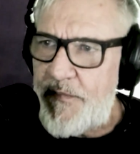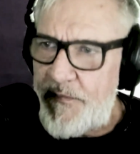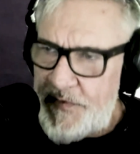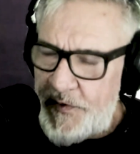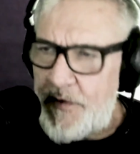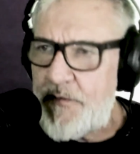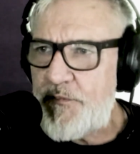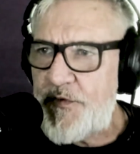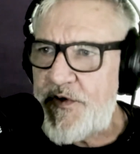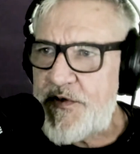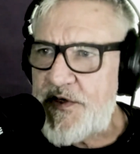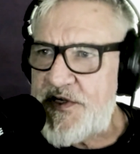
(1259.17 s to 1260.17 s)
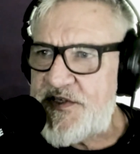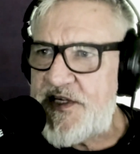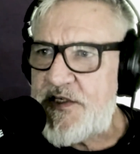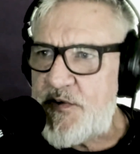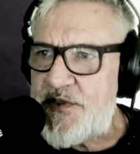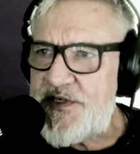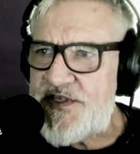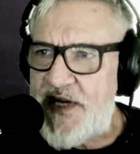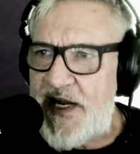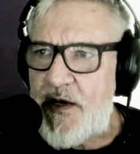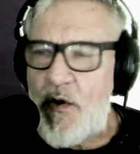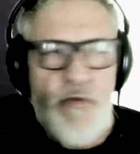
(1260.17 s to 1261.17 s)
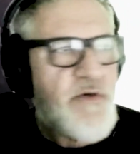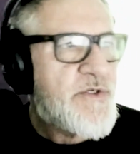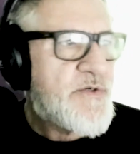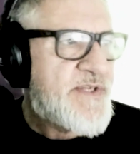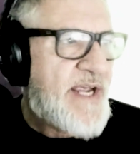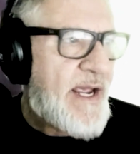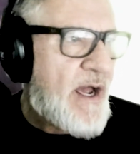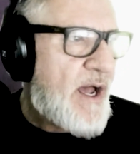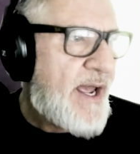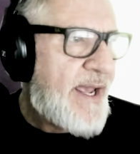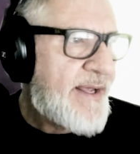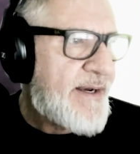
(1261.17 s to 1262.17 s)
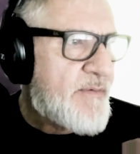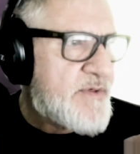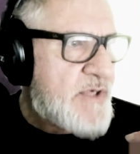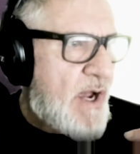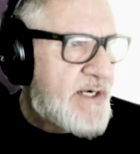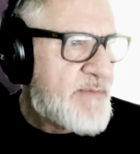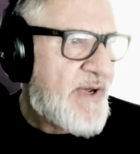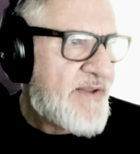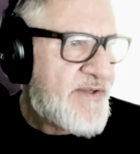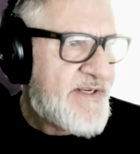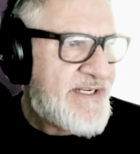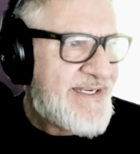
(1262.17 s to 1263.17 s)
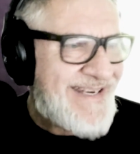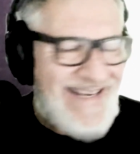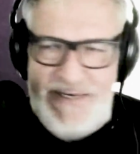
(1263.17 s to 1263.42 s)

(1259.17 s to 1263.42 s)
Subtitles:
their constituents and stakeholders use AI. And I talked about the need